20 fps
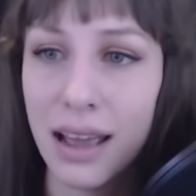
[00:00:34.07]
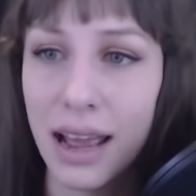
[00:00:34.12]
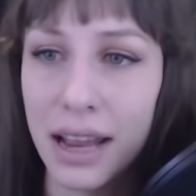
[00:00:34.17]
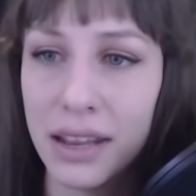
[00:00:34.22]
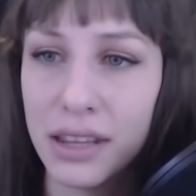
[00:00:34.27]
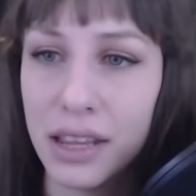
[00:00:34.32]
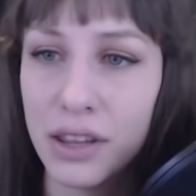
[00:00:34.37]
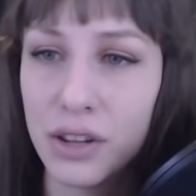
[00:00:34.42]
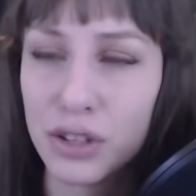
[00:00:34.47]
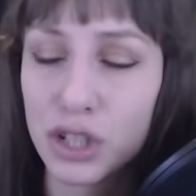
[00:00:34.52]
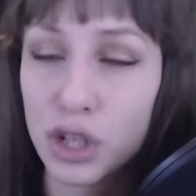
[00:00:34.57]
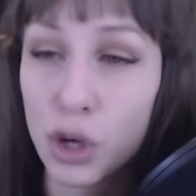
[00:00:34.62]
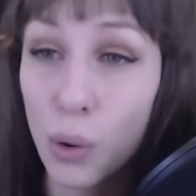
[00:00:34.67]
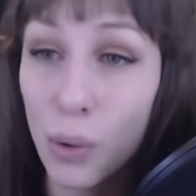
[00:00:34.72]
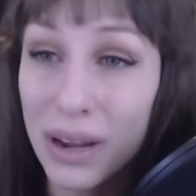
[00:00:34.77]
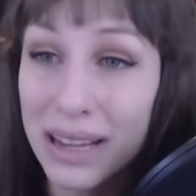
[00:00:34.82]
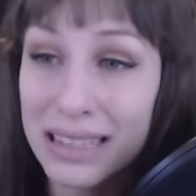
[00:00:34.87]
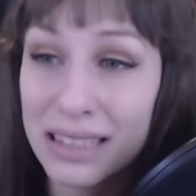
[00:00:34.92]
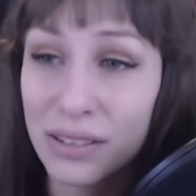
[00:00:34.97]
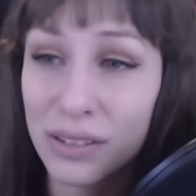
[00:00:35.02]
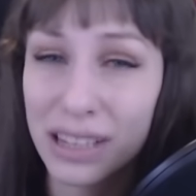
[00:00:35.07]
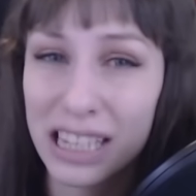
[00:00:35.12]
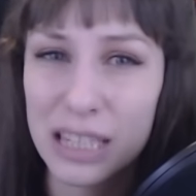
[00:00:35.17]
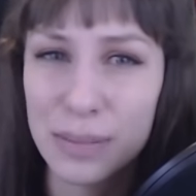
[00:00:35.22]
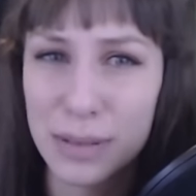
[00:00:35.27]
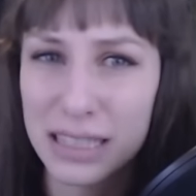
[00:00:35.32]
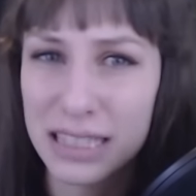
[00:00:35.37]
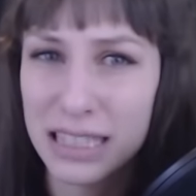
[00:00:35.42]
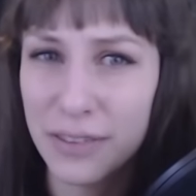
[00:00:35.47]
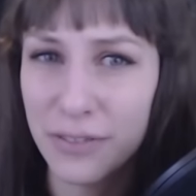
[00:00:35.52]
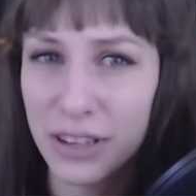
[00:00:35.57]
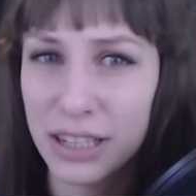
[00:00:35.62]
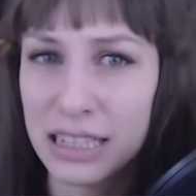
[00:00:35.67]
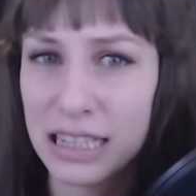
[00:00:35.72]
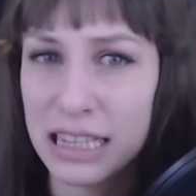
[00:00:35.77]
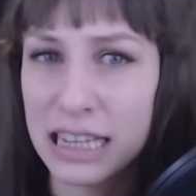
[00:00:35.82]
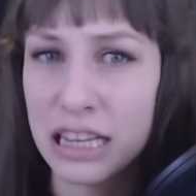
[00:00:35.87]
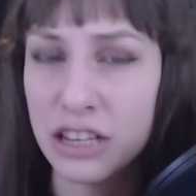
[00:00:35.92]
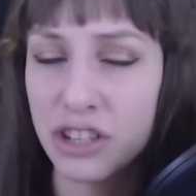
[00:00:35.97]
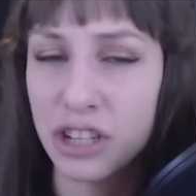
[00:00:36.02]
And then there's toys that are like specific
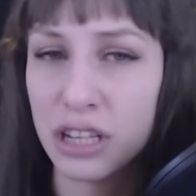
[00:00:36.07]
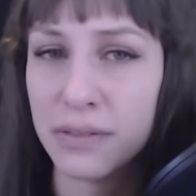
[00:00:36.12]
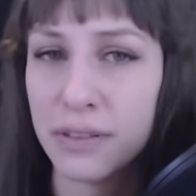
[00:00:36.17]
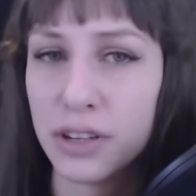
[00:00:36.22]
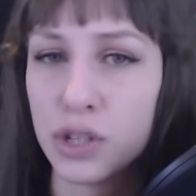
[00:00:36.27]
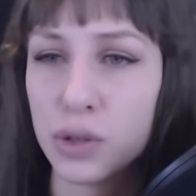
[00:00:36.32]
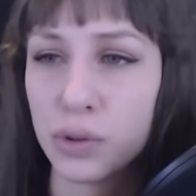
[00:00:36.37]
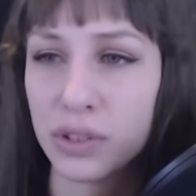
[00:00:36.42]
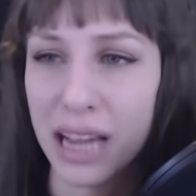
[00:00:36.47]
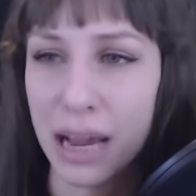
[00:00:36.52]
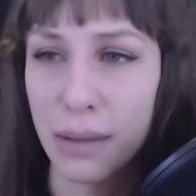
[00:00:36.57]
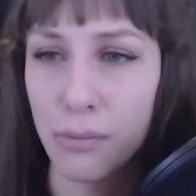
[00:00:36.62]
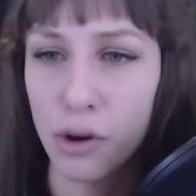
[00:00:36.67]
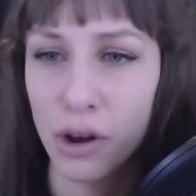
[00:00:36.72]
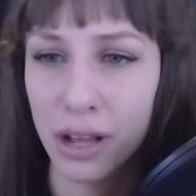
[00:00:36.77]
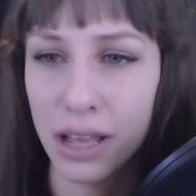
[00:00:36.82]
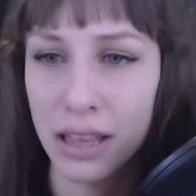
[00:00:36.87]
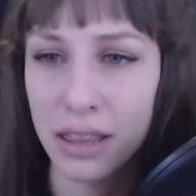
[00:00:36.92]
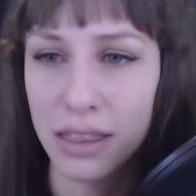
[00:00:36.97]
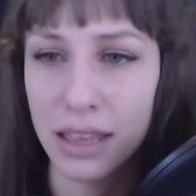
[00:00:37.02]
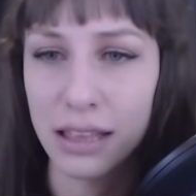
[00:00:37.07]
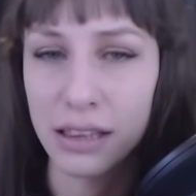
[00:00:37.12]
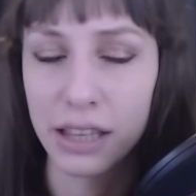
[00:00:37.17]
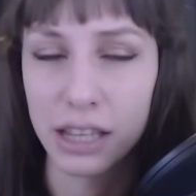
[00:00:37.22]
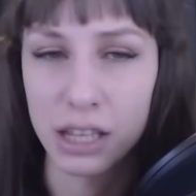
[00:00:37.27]
to each individual time walking thing,